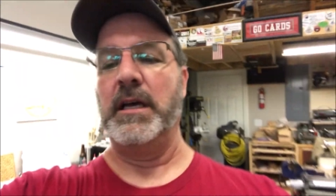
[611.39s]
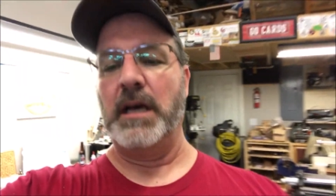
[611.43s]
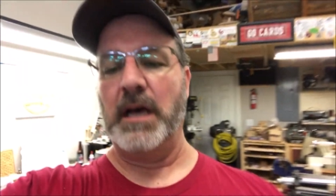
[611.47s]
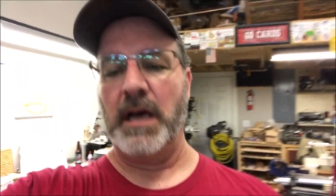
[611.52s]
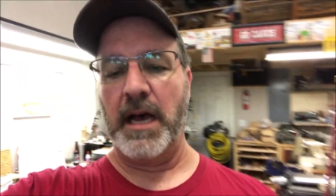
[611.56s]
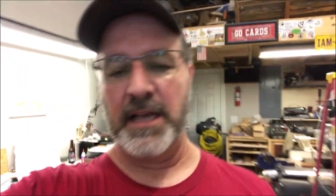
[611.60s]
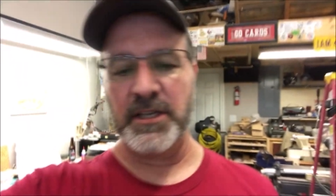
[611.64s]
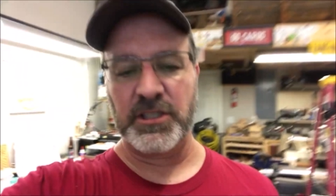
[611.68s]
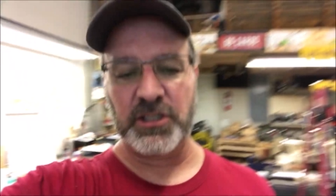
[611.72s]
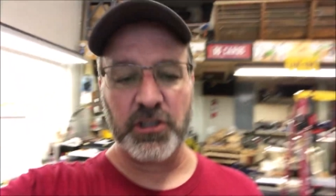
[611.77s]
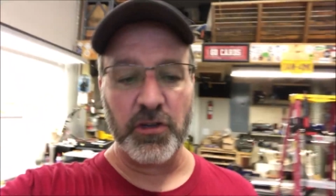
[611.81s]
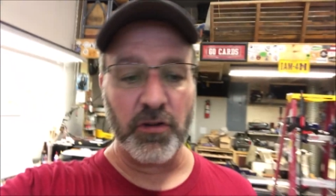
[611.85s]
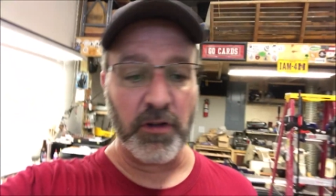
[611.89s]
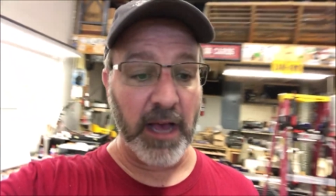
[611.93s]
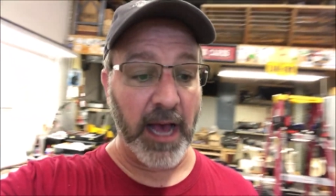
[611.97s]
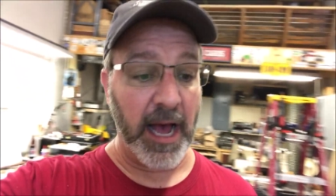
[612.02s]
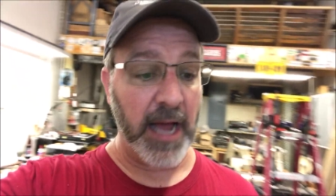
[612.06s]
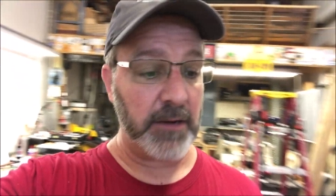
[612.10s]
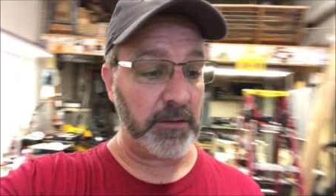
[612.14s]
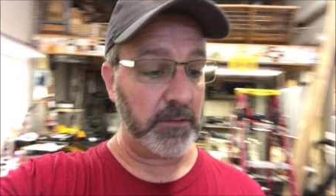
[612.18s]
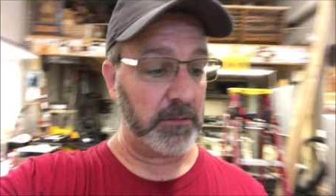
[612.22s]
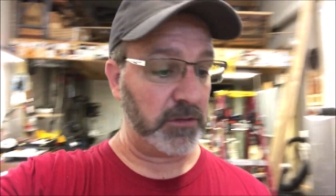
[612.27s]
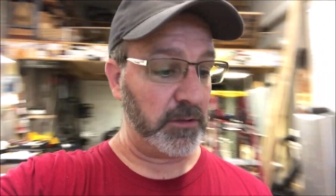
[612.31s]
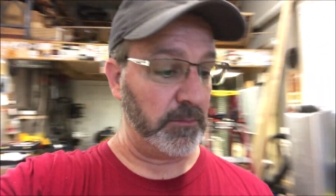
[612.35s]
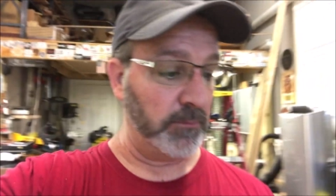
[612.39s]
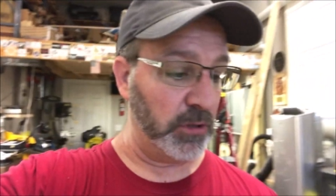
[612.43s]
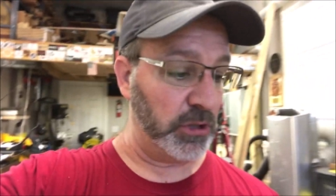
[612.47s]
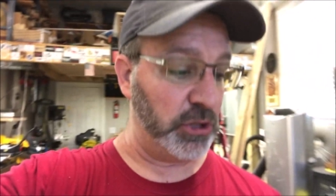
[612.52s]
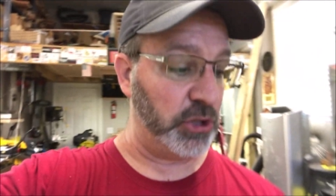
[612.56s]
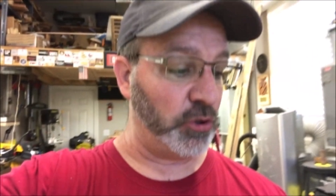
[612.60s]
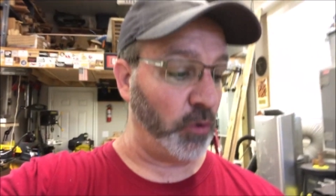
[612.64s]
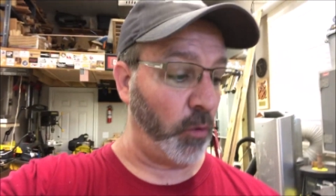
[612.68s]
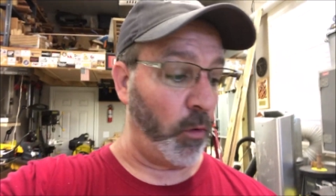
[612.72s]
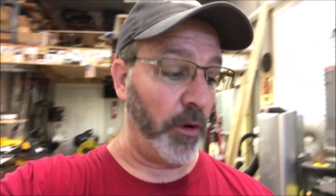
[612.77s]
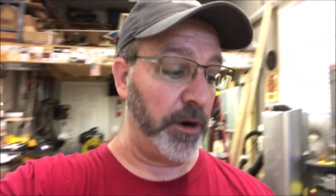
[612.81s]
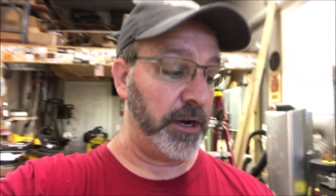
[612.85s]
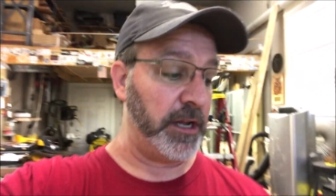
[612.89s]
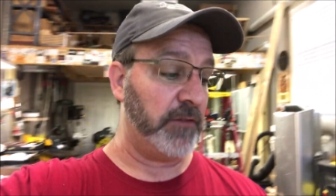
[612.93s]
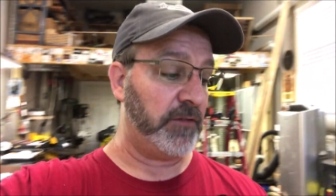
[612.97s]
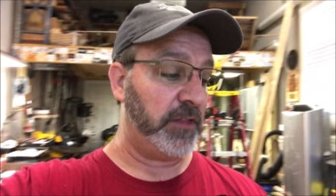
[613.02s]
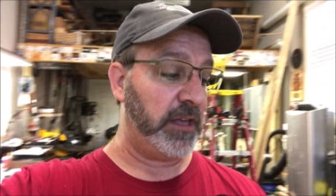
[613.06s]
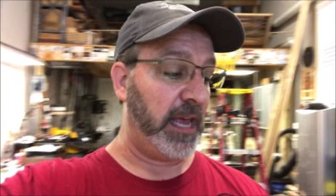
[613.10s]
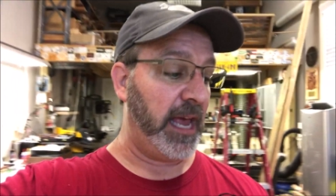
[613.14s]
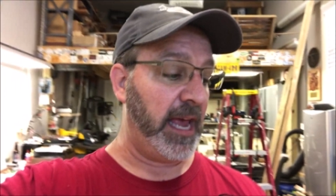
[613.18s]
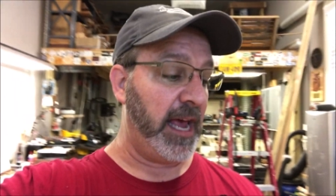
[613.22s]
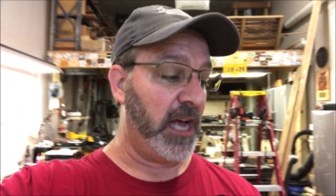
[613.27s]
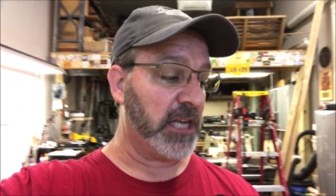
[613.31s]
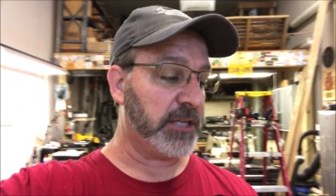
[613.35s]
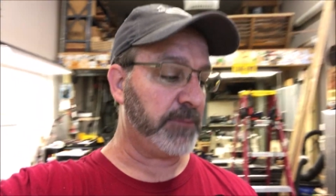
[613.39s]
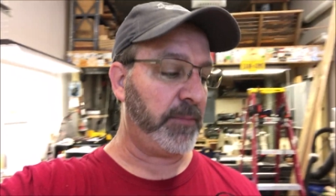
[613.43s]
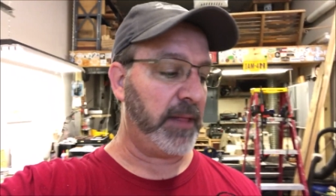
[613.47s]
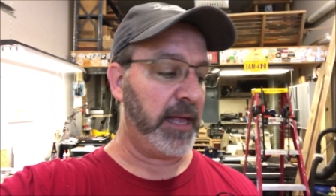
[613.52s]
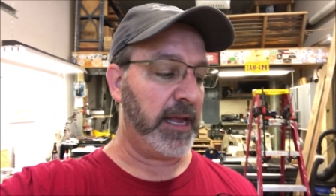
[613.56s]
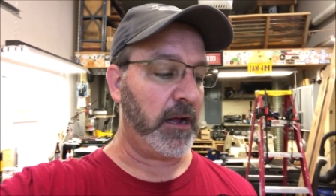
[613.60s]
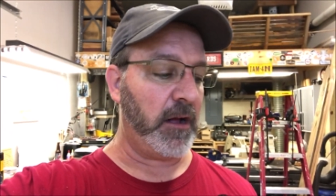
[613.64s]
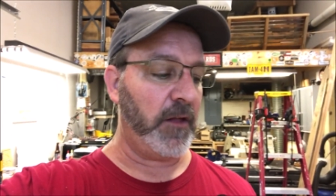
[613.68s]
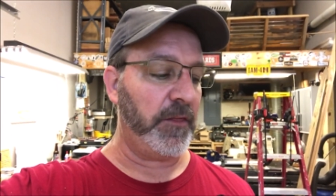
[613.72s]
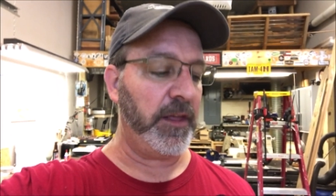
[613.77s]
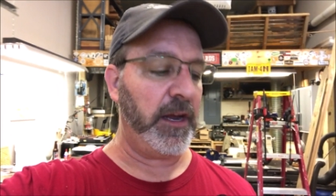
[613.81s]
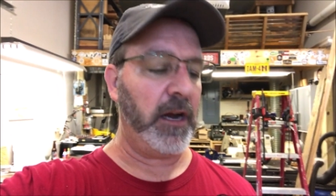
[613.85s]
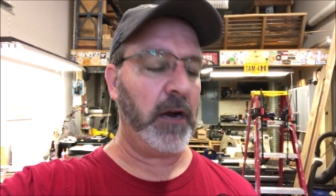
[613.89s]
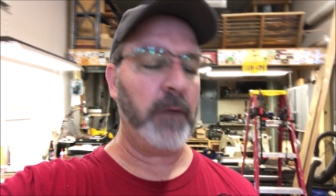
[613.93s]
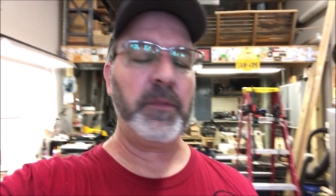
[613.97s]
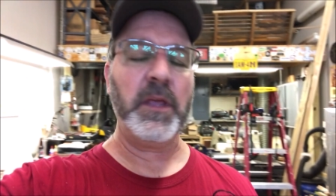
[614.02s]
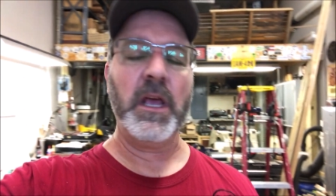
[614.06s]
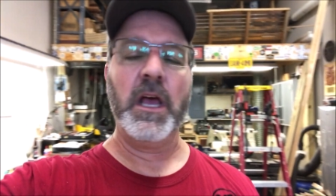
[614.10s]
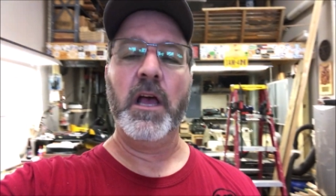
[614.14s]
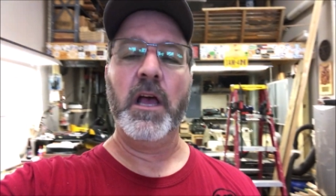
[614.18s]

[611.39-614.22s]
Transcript: I still got the majority of the Chaos blank on there,